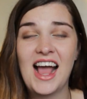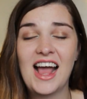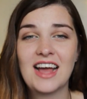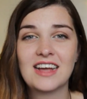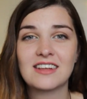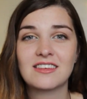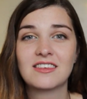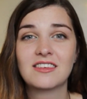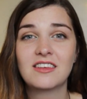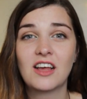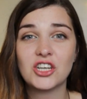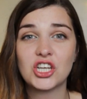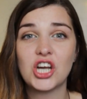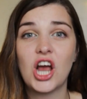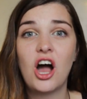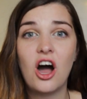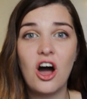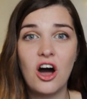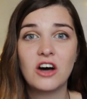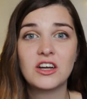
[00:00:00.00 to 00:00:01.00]
and such a
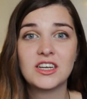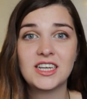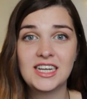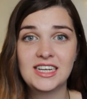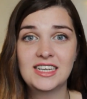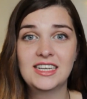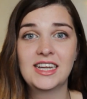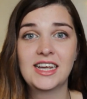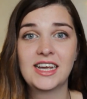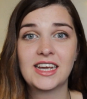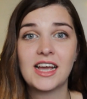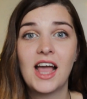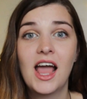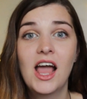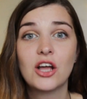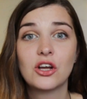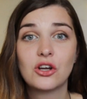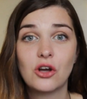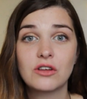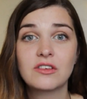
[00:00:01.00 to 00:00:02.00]
hard-hitting
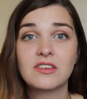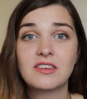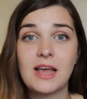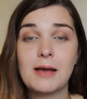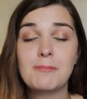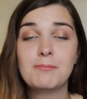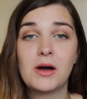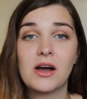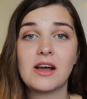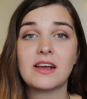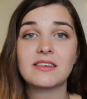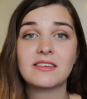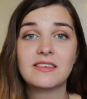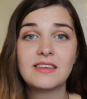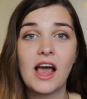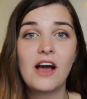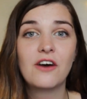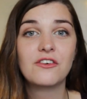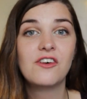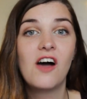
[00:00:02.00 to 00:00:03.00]
concept by
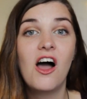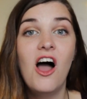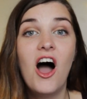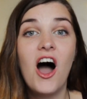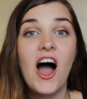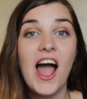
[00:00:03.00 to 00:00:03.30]
itself,